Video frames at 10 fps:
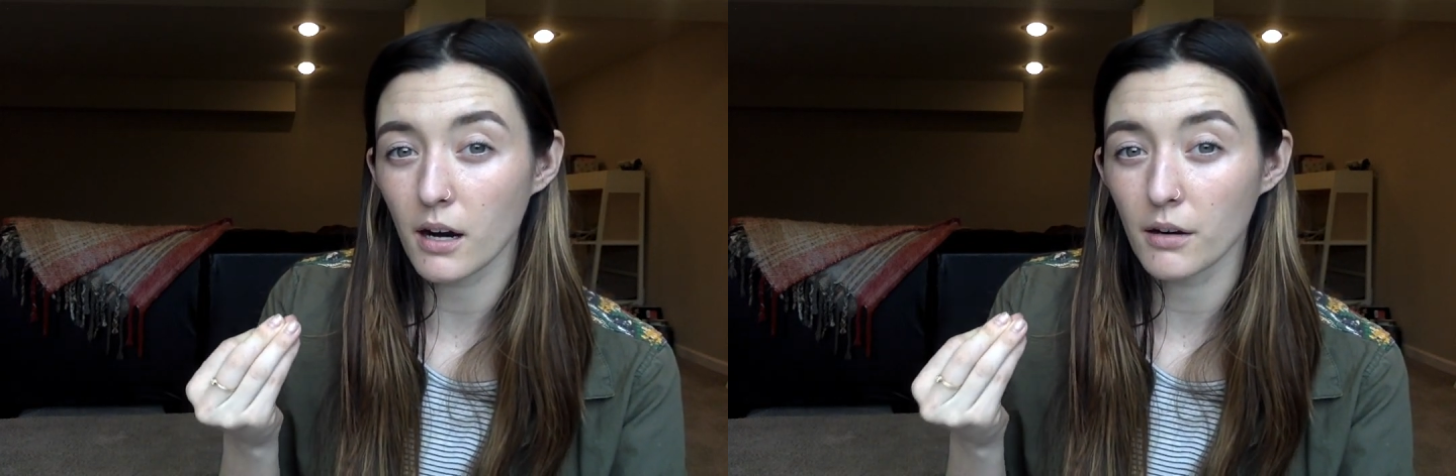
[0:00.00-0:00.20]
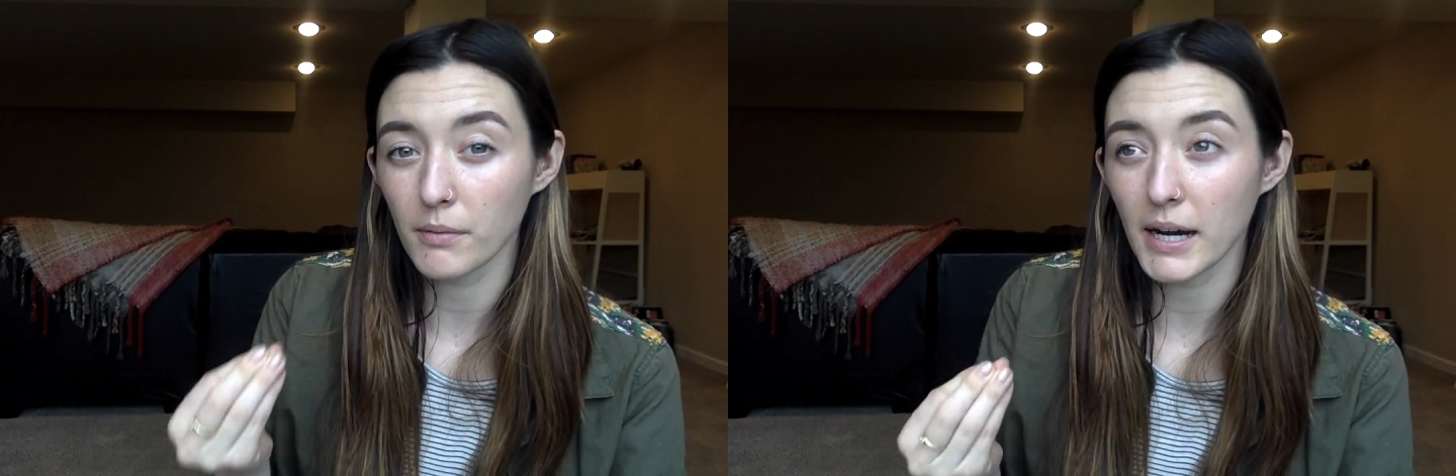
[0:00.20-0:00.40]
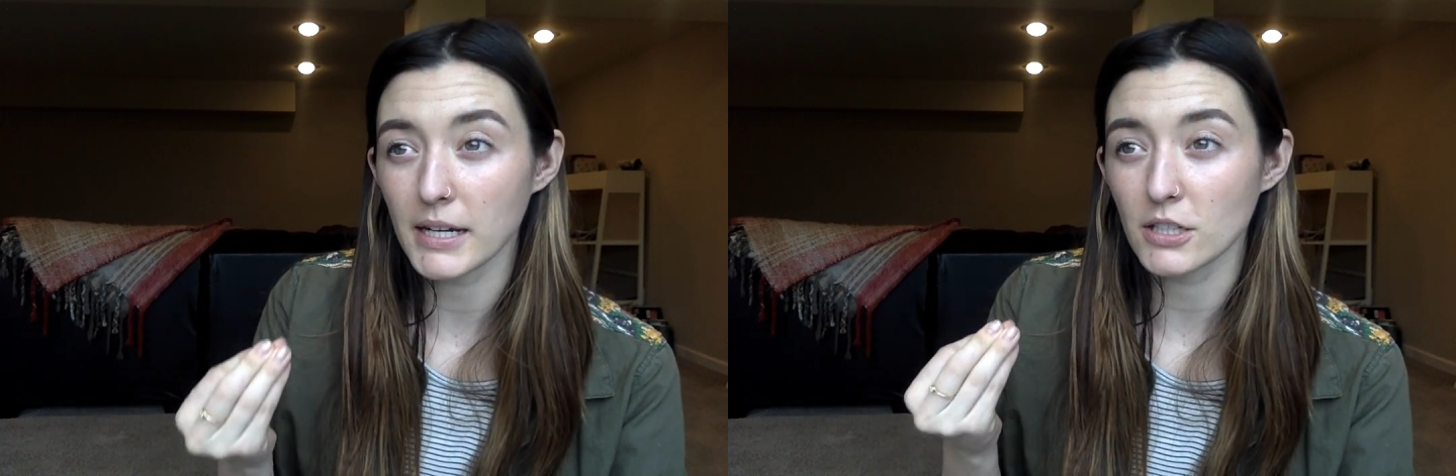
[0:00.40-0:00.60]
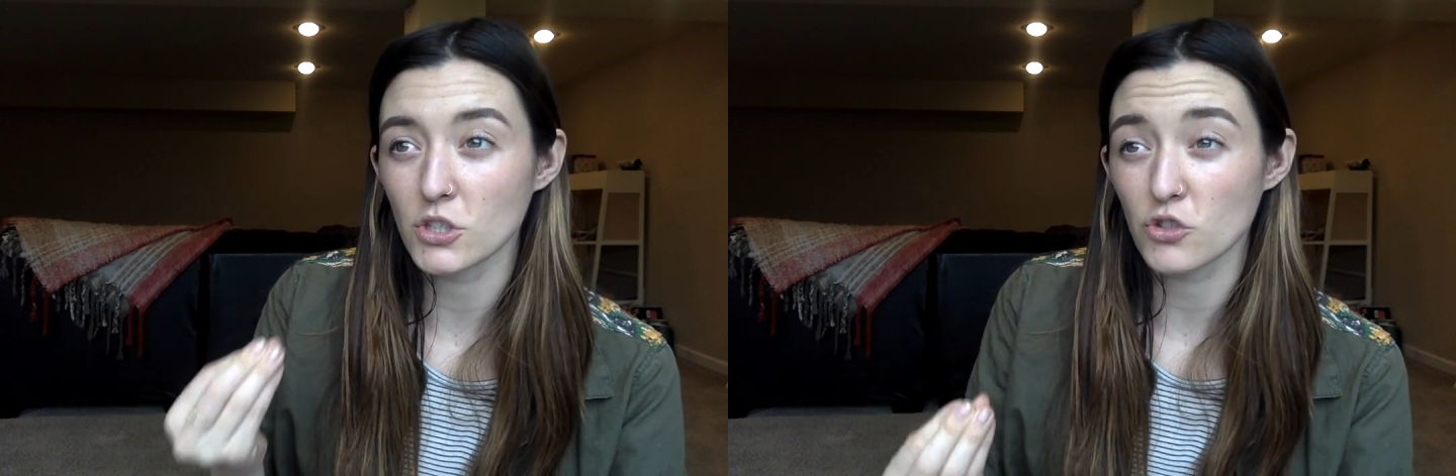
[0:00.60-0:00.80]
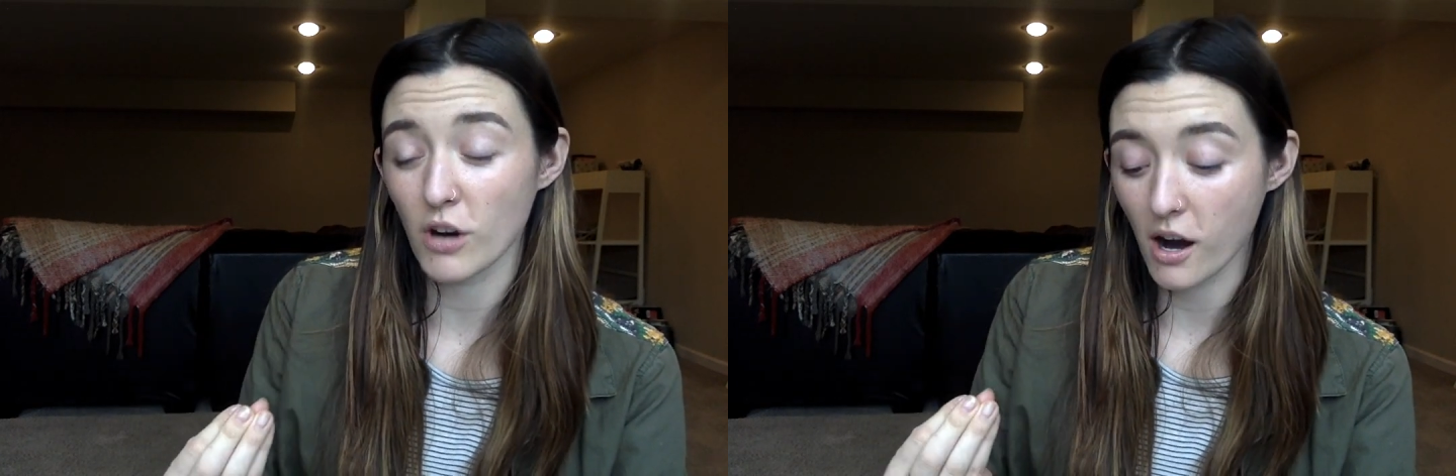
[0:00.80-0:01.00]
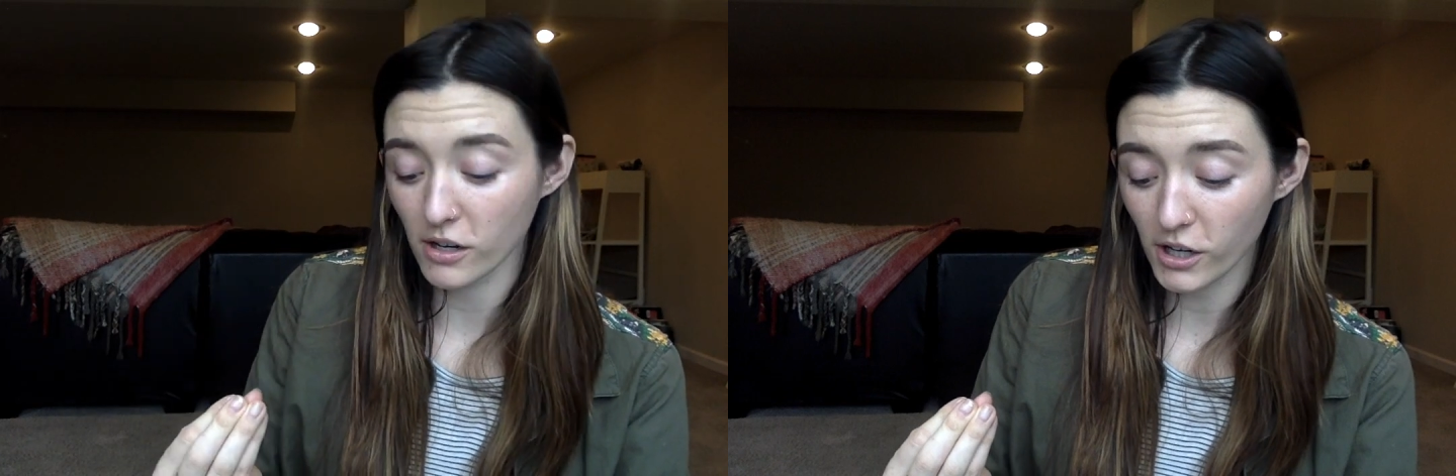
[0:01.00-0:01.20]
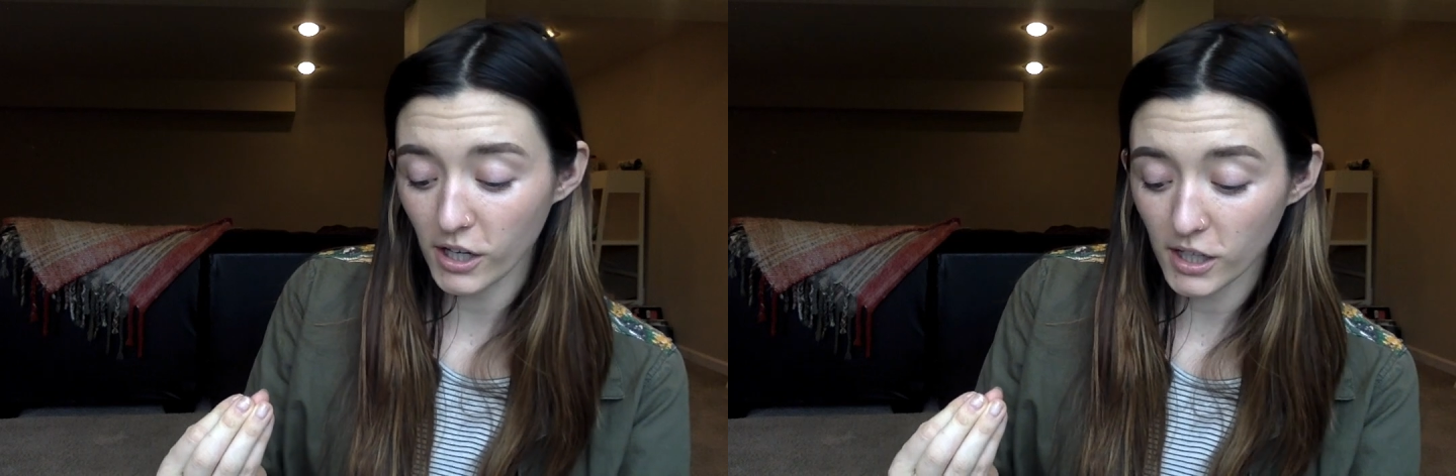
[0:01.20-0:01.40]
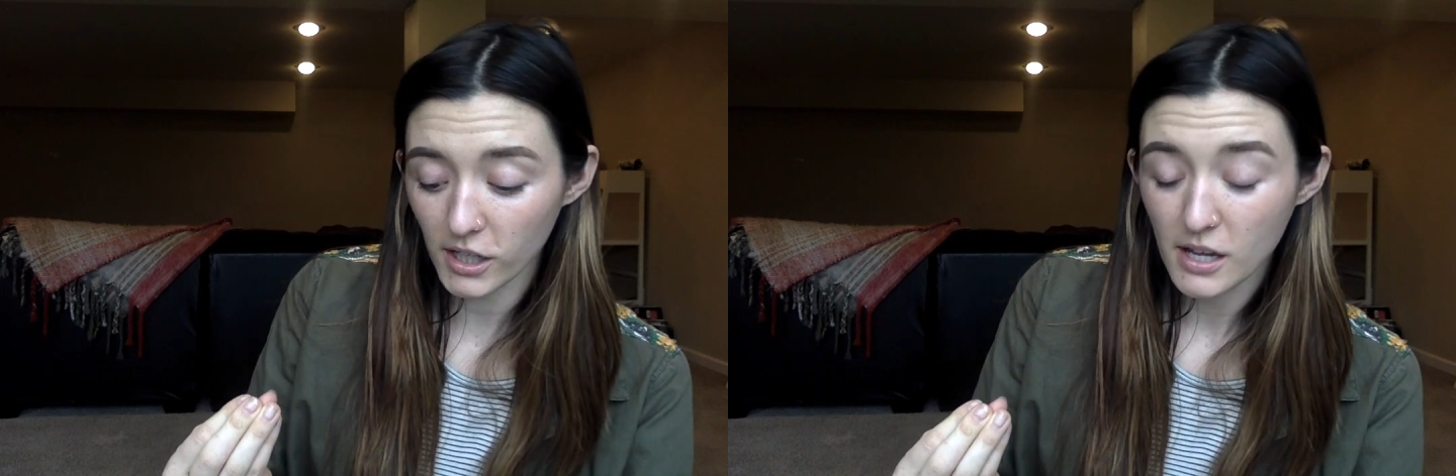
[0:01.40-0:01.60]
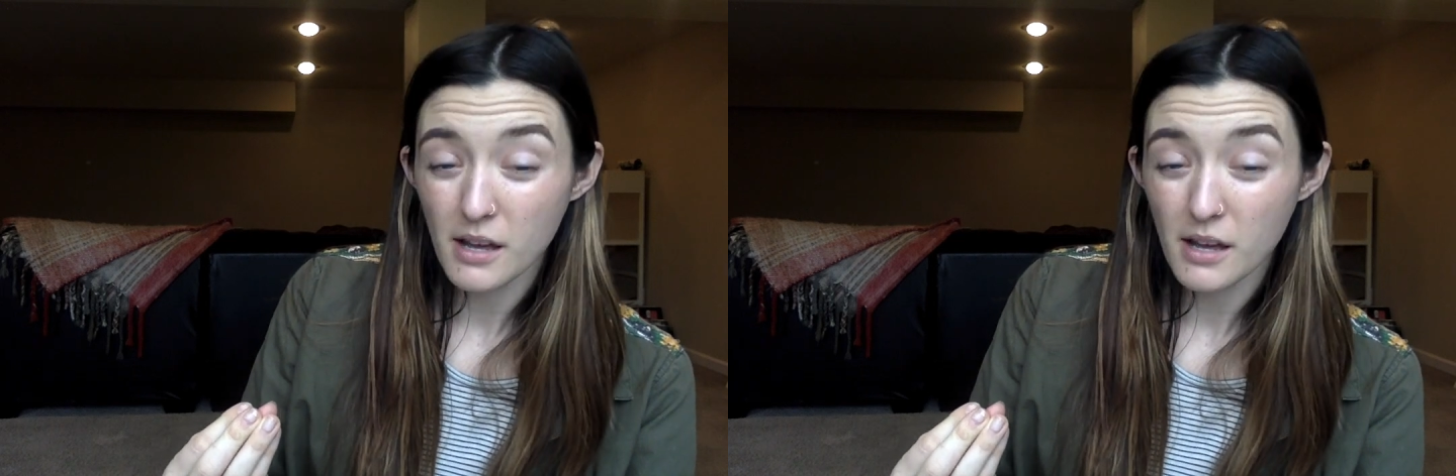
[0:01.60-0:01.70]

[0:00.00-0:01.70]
our writing stronger